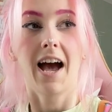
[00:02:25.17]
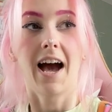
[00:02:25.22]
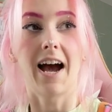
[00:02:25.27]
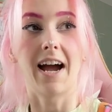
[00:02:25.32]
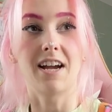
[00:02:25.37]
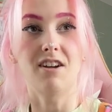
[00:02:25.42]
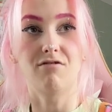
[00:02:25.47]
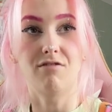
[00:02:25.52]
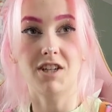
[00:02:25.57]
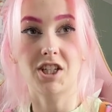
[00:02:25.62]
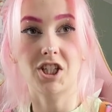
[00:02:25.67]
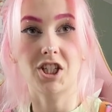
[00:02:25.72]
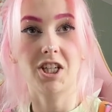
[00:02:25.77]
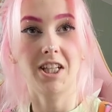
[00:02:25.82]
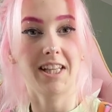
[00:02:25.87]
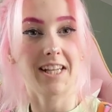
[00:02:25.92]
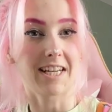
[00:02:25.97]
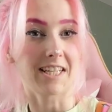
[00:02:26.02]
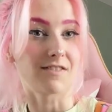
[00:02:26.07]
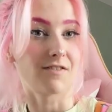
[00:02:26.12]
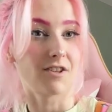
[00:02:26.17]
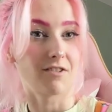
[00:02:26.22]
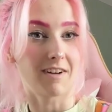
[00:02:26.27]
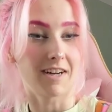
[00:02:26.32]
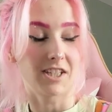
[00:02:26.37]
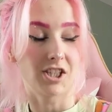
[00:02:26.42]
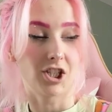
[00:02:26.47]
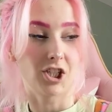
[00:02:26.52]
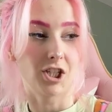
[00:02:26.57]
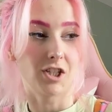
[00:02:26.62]
I originally asked for the
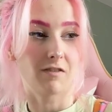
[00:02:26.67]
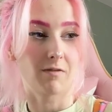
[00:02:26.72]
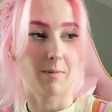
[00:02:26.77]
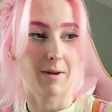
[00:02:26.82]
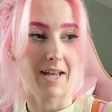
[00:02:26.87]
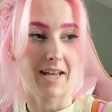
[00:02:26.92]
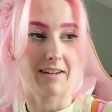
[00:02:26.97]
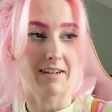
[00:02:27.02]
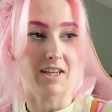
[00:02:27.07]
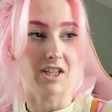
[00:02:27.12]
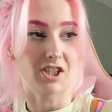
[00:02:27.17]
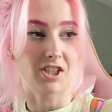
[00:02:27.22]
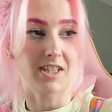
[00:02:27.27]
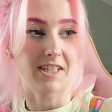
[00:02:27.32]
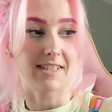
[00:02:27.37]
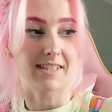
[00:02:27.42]
right to choose for my ADHD